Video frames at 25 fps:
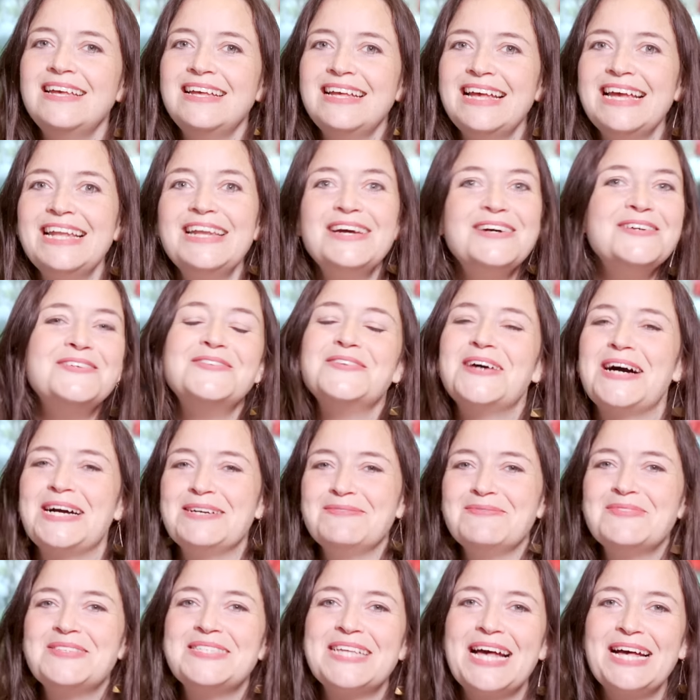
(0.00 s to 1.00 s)
Hello,
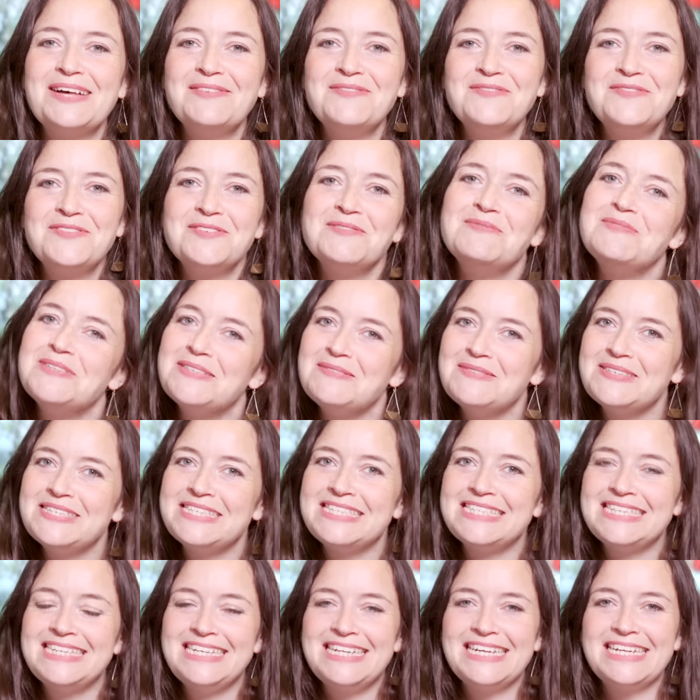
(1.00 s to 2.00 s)
I'm Sam from
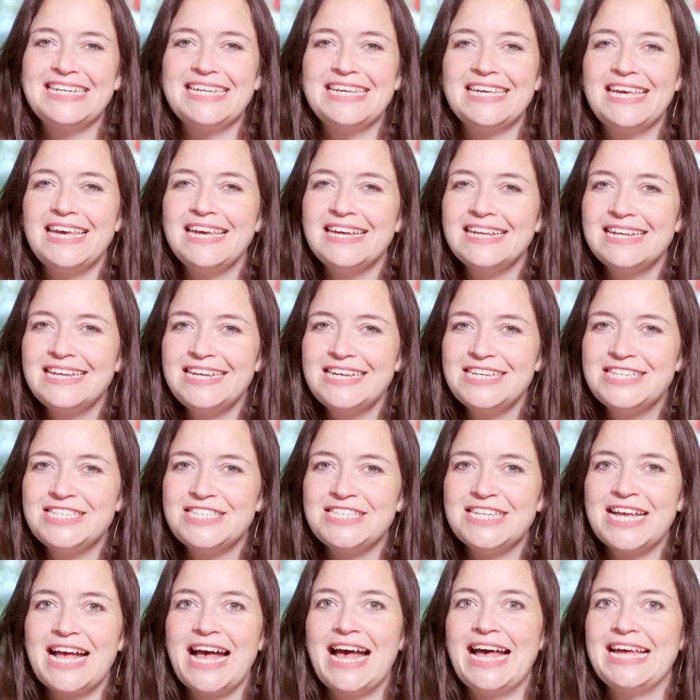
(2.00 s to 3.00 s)
BBC Learning
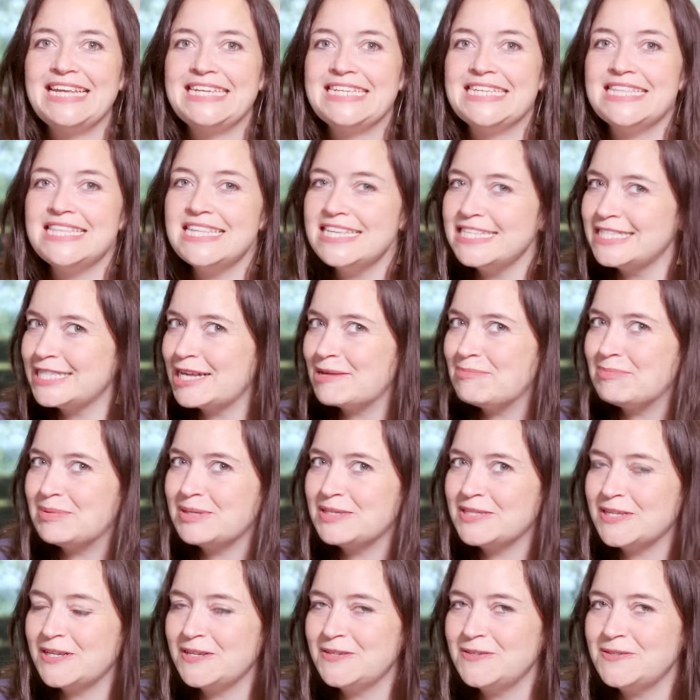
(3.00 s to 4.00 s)
English, and in this
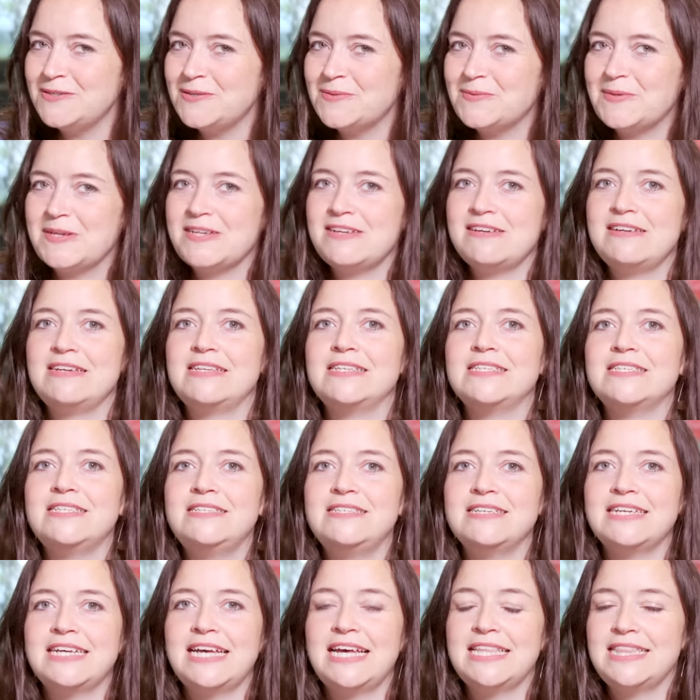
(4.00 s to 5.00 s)
episode, we're going to
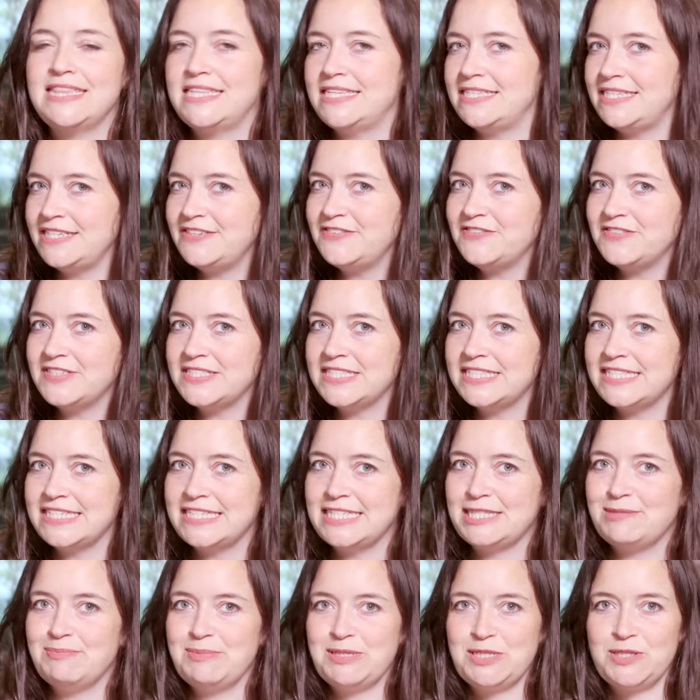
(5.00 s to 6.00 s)
look at the
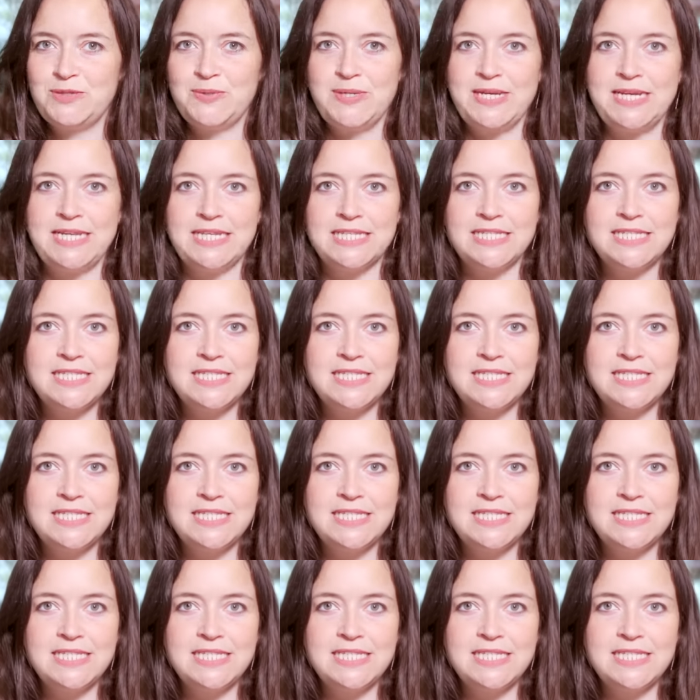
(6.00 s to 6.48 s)
differences between